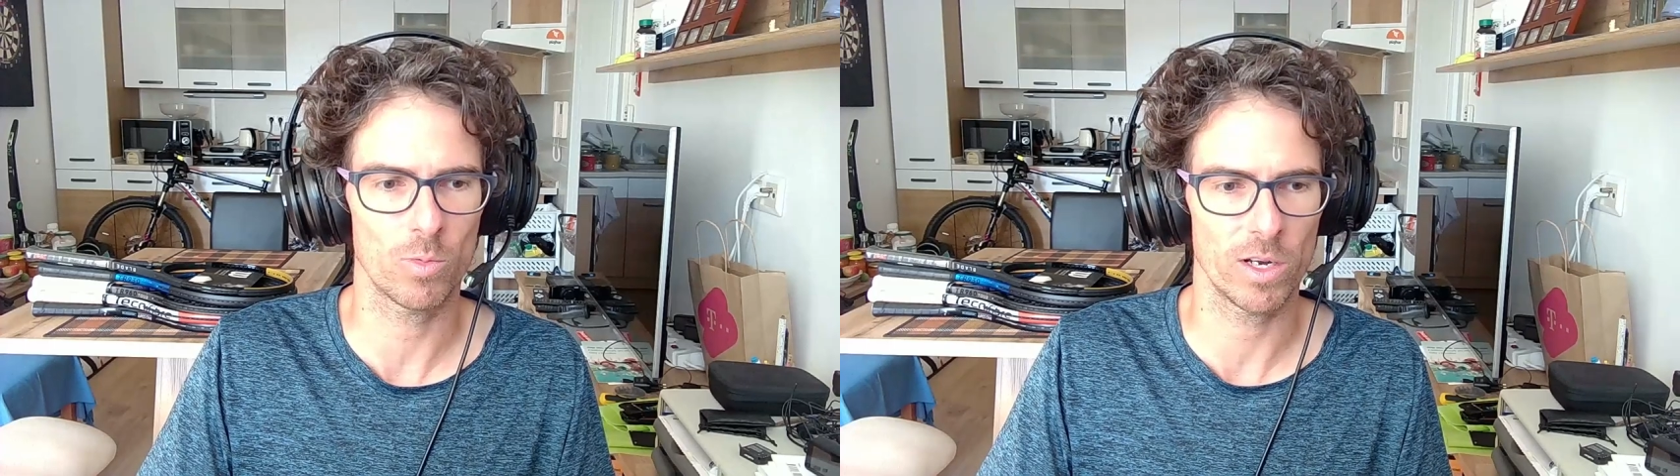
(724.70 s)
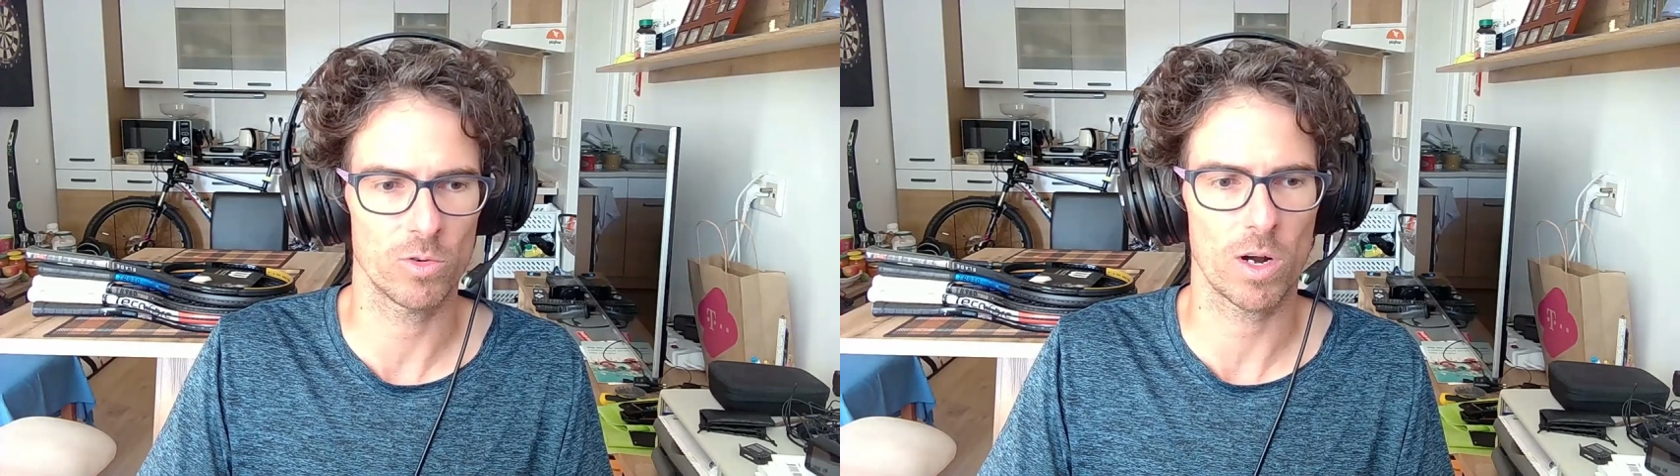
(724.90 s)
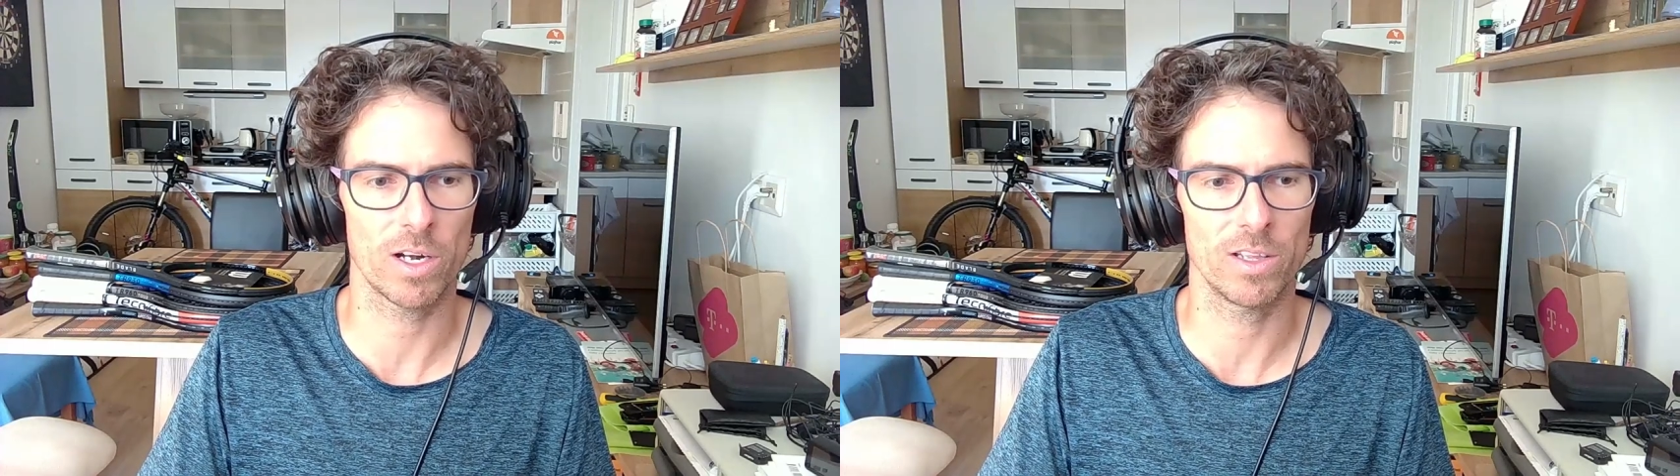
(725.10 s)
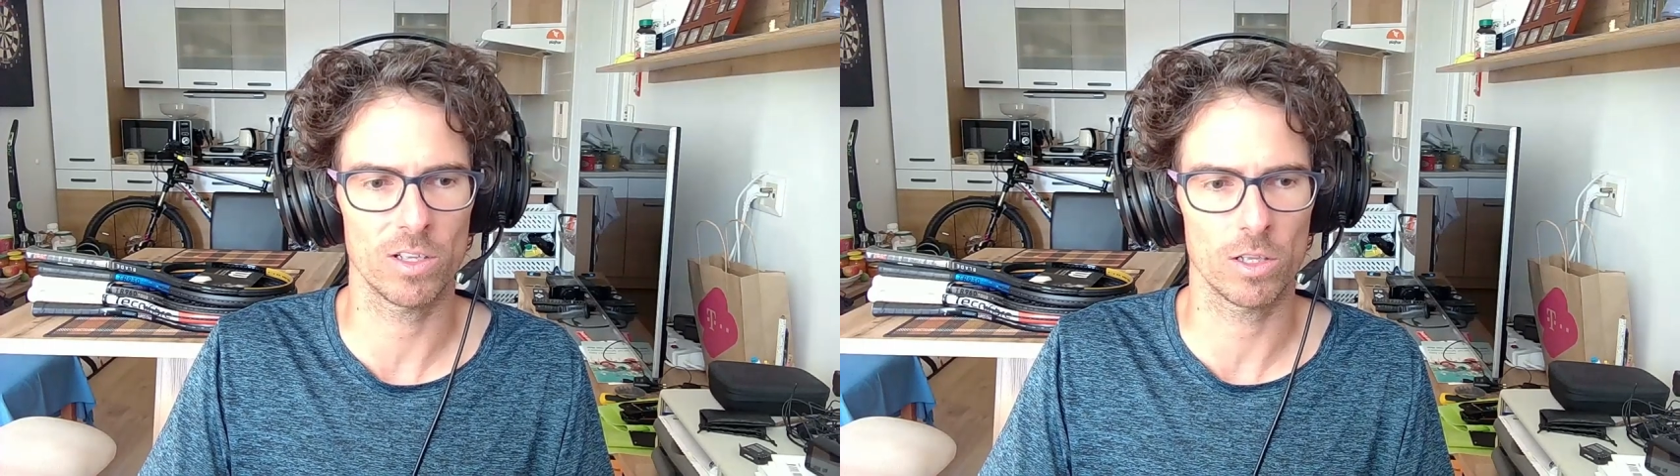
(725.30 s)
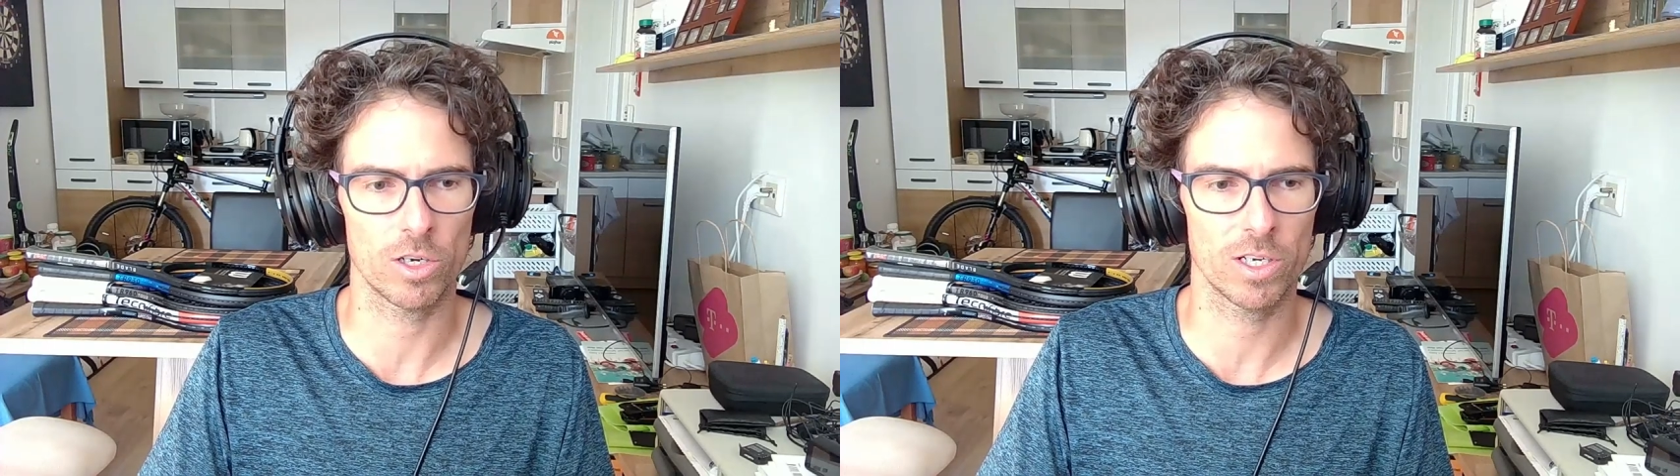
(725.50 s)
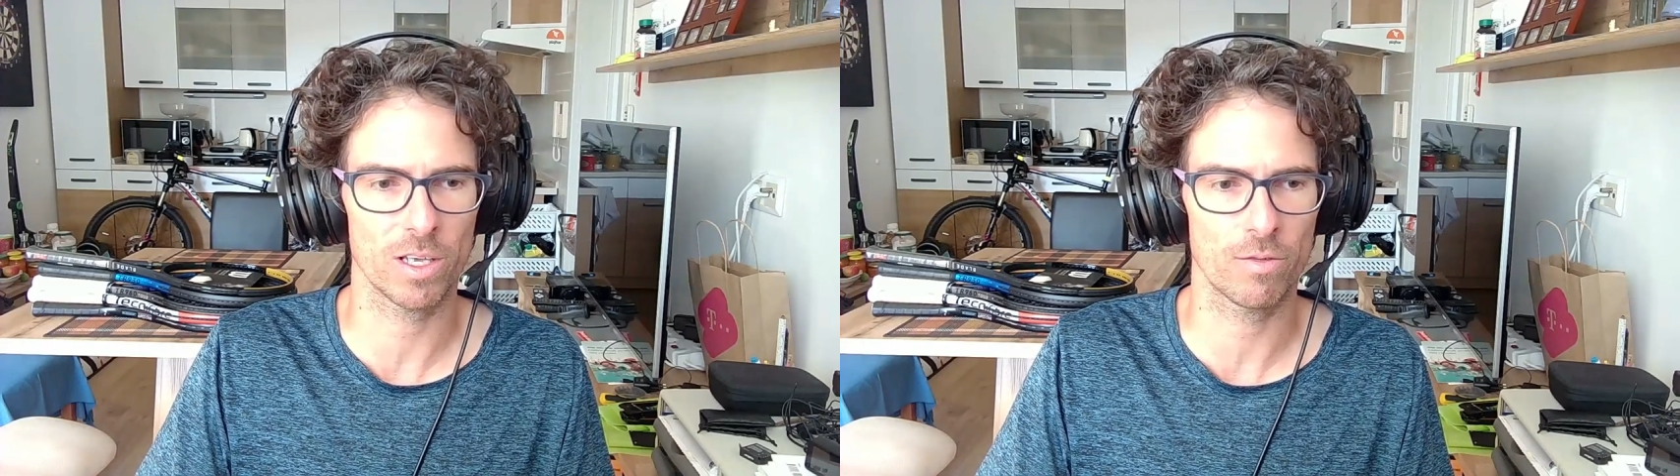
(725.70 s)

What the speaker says: when you are in the learning